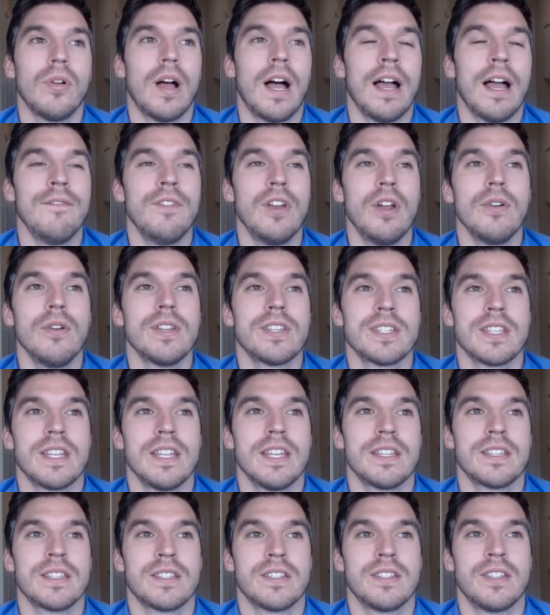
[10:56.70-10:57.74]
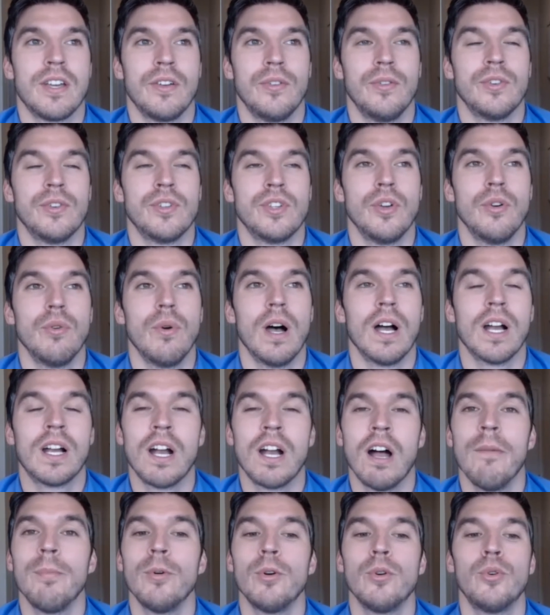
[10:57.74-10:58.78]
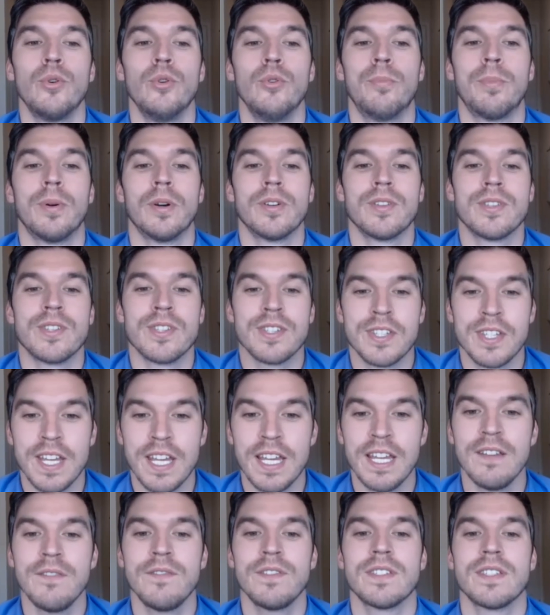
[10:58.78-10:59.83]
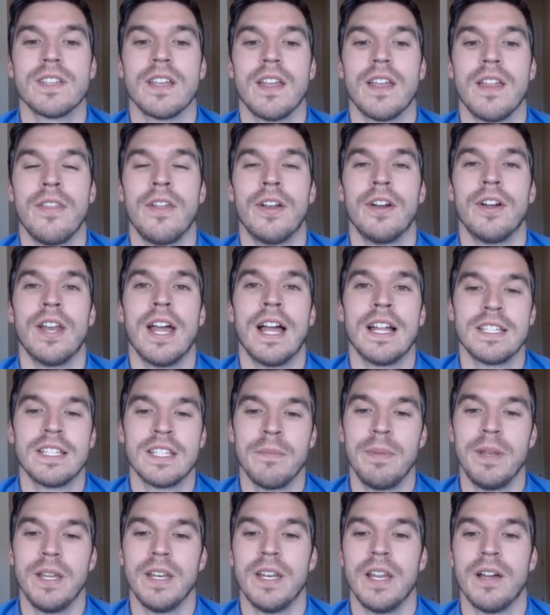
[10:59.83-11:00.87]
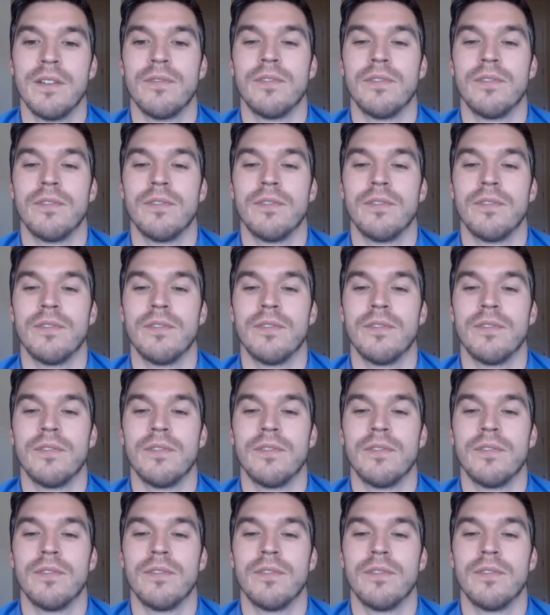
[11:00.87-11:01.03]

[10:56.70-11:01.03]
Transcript: I've noticed this too, a couple who perceives there not to be enough